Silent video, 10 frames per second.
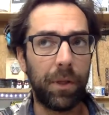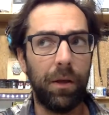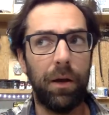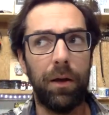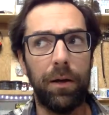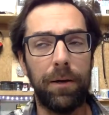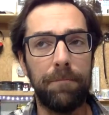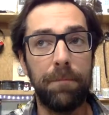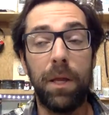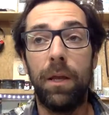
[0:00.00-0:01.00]

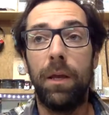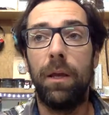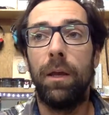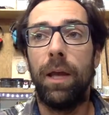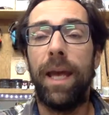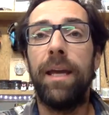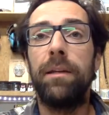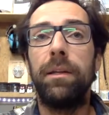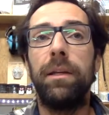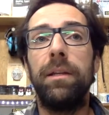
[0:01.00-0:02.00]
Um,
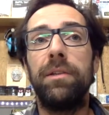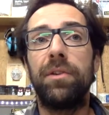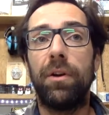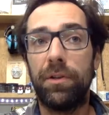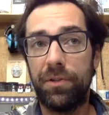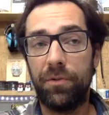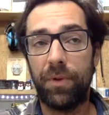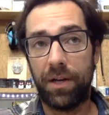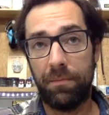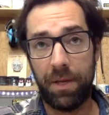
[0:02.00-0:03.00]
and it is also
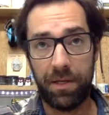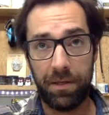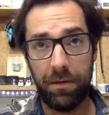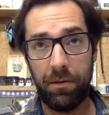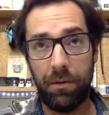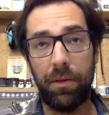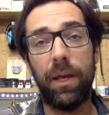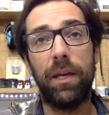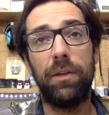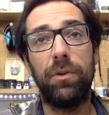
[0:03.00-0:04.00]
recommended
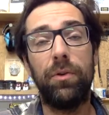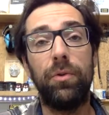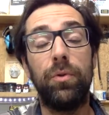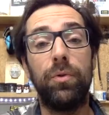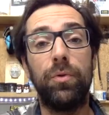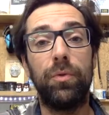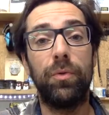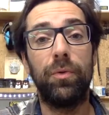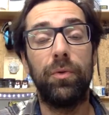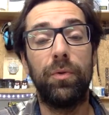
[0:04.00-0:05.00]
that you
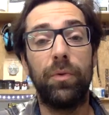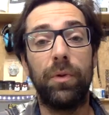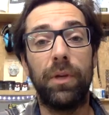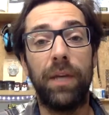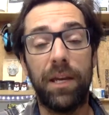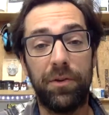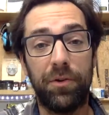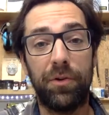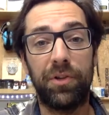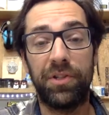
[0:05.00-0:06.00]
get
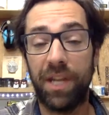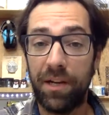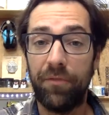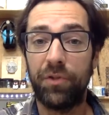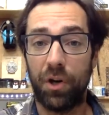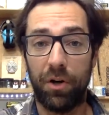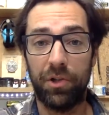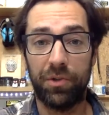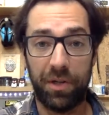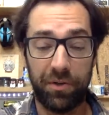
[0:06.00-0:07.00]
your state of
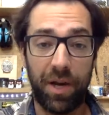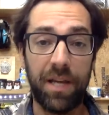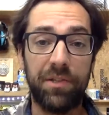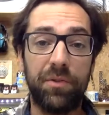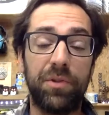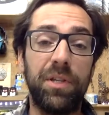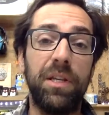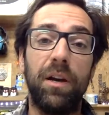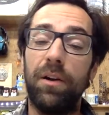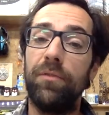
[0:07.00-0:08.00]
charge, or your
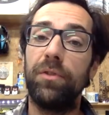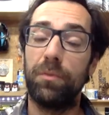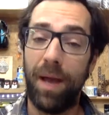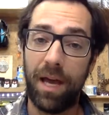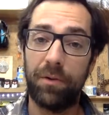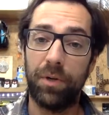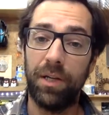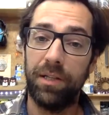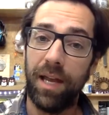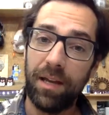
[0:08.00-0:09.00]
SOC of your
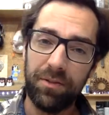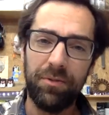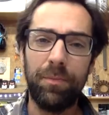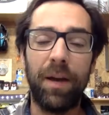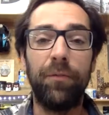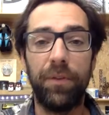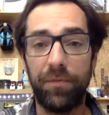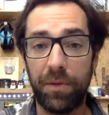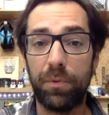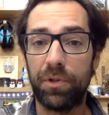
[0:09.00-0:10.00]
battery down to about
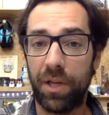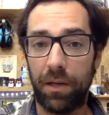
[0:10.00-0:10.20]
50%.